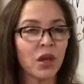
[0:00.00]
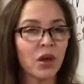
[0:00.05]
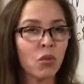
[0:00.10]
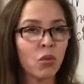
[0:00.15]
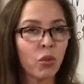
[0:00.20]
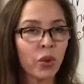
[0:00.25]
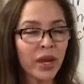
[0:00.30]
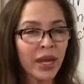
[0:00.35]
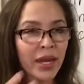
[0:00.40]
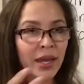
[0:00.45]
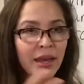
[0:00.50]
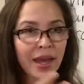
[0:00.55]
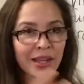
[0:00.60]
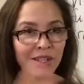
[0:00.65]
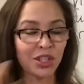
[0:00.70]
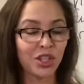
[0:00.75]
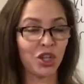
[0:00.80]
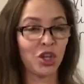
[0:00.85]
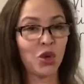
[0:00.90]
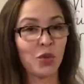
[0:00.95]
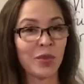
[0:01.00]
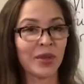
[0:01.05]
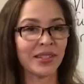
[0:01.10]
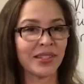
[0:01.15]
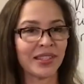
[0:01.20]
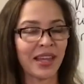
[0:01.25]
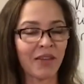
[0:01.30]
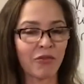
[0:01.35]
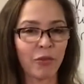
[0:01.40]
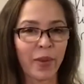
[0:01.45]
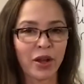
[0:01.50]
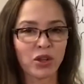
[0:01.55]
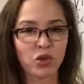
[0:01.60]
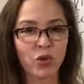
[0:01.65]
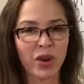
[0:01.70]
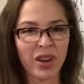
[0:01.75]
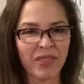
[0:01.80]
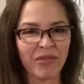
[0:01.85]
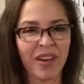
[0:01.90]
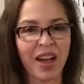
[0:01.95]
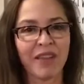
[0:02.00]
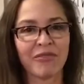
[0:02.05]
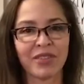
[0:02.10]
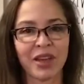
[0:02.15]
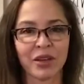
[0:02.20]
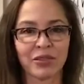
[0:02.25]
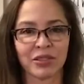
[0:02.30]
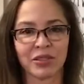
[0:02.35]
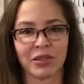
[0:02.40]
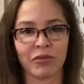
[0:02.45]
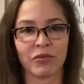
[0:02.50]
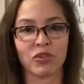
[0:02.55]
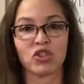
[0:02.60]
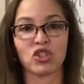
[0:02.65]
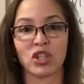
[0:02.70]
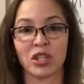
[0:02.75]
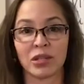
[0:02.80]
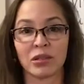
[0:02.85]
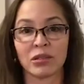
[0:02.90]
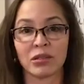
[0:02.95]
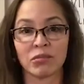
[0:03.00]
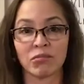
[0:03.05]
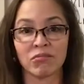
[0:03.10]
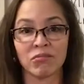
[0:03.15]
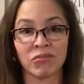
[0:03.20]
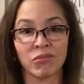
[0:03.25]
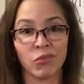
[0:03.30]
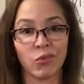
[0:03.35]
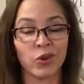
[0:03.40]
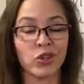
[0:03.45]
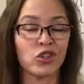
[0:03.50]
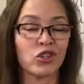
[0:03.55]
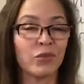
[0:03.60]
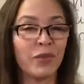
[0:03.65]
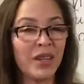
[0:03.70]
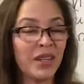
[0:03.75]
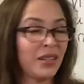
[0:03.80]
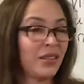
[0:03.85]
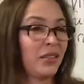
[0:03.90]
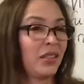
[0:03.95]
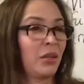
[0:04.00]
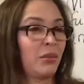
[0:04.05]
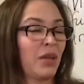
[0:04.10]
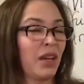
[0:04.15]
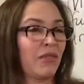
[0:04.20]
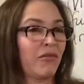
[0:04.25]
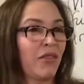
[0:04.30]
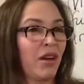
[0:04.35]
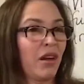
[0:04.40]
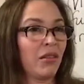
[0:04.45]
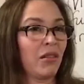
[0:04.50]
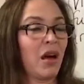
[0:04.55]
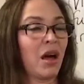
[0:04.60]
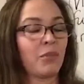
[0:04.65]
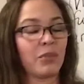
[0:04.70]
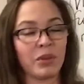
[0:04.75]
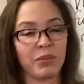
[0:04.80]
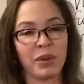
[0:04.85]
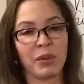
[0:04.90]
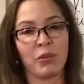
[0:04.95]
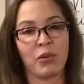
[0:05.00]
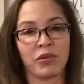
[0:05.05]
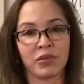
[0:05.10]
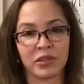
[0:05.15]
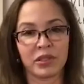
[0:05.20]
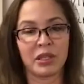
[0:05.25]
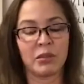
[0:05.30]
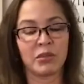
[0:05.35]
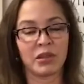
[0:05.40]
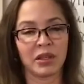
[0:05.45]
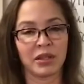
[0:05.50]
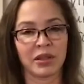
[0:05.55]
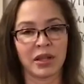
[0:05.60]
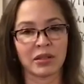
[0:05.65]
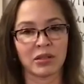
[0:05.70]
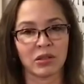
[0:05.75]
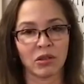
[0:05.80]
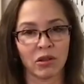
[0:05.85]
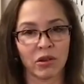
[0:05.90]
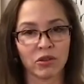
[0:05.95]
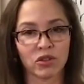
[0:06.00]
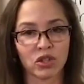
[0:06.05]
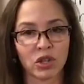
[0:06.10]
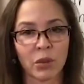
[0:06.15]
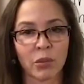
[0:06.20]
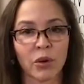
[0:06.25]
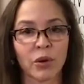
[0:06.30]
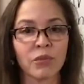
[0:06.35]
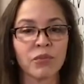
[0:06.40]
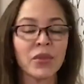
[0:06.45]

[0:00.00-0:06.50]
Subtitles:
We, as humans, have about 25,000 different genes, which to me didn't seem like a lot, but people seem to think that's a large number.